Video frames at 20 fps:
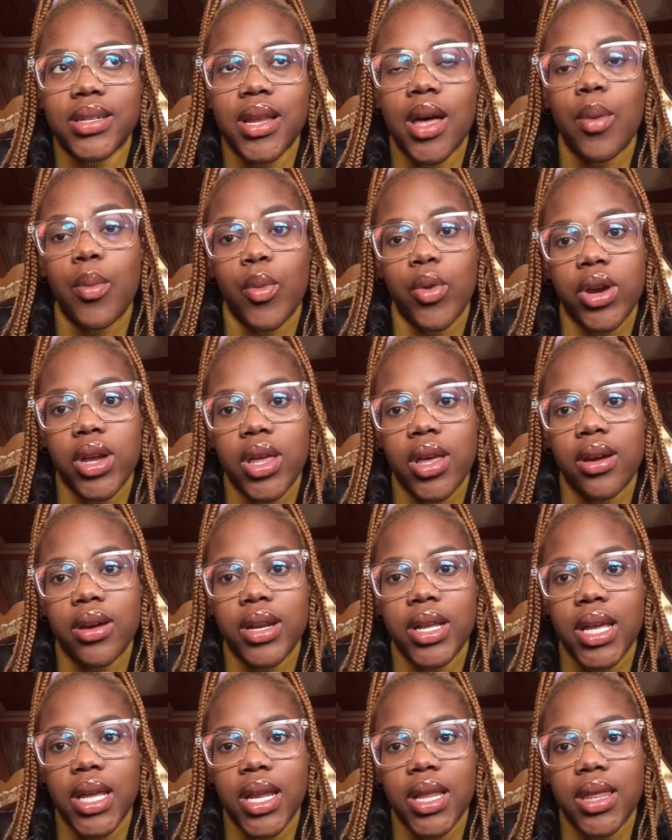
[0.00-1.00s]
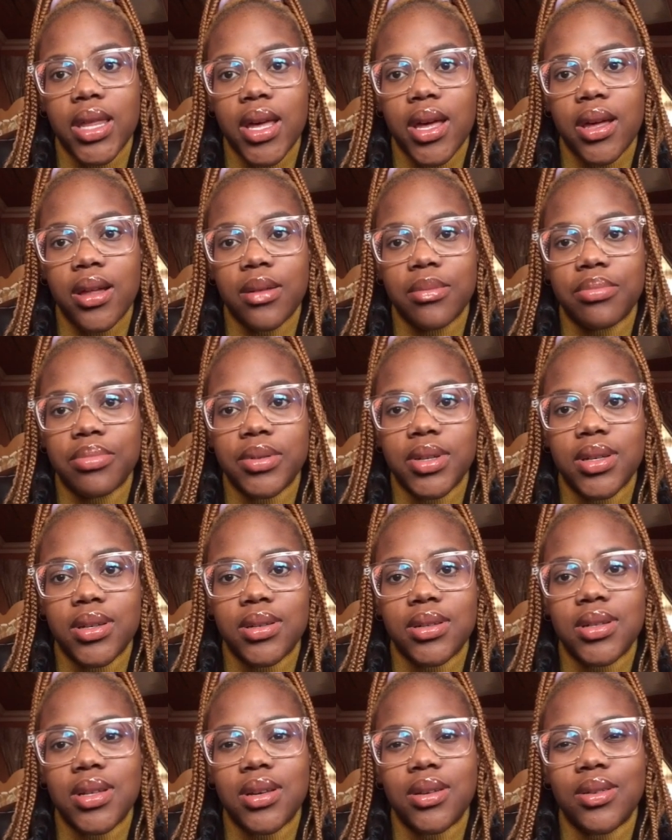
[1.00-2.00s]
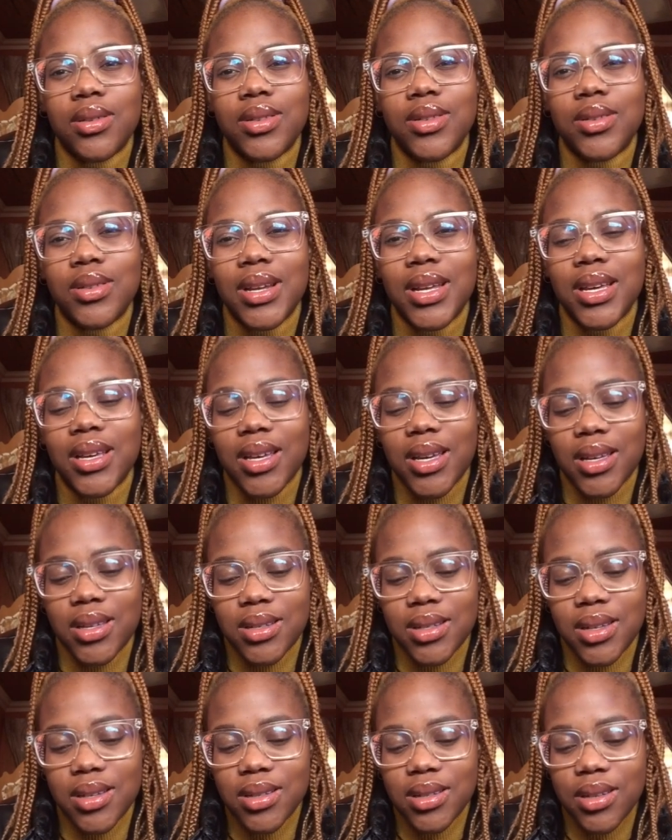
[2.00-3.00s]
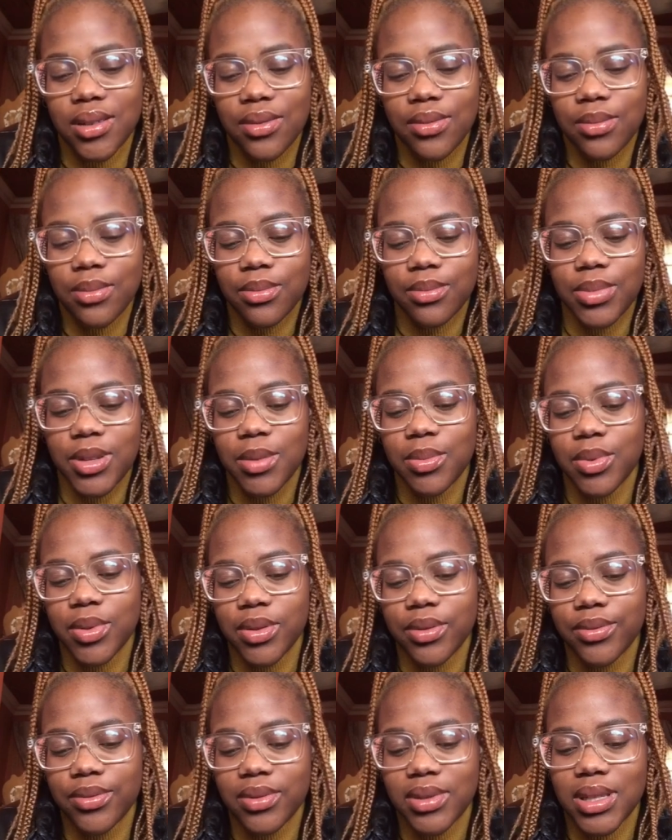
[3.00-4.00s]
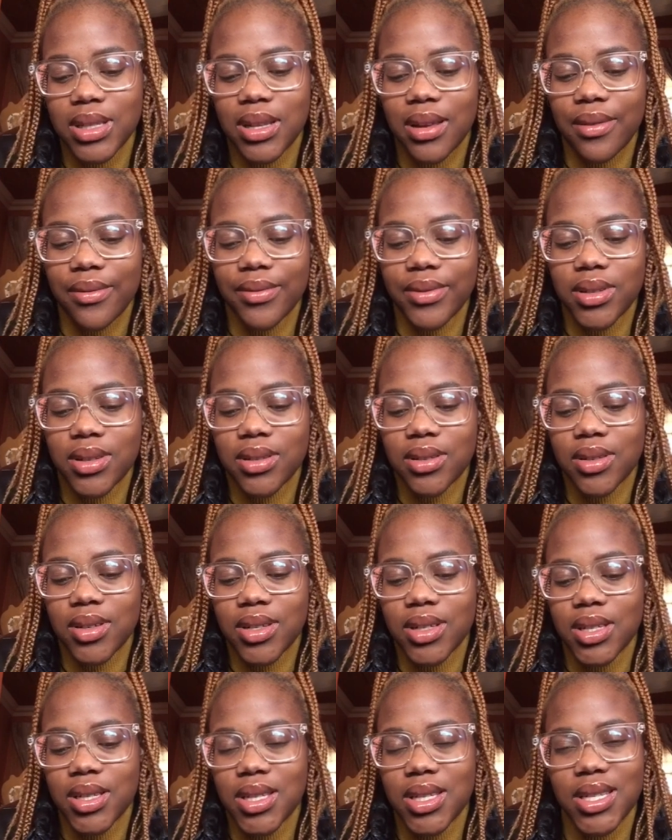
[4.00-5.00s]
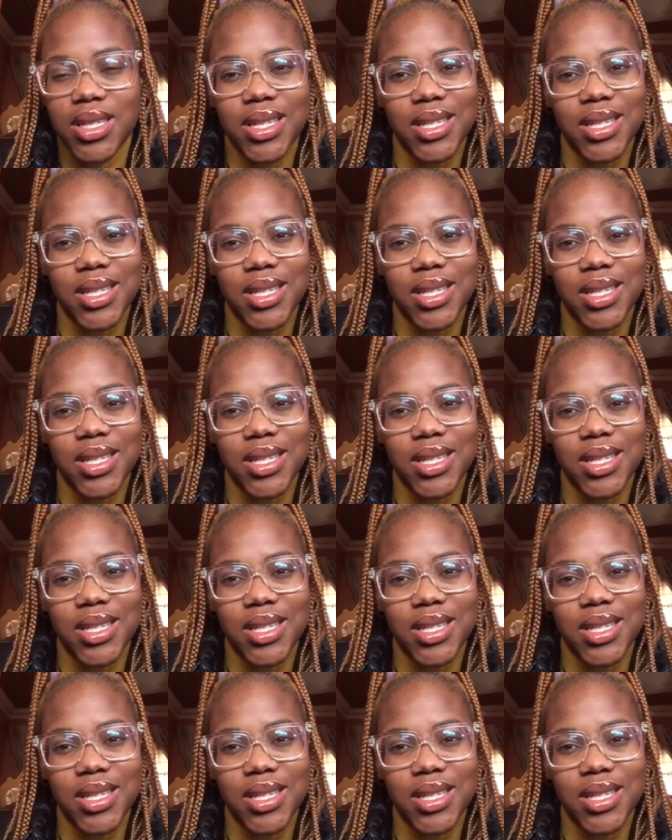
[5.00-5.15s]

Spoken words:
I'm working on getting the help, because also, like, guys, asking people for stuff is not,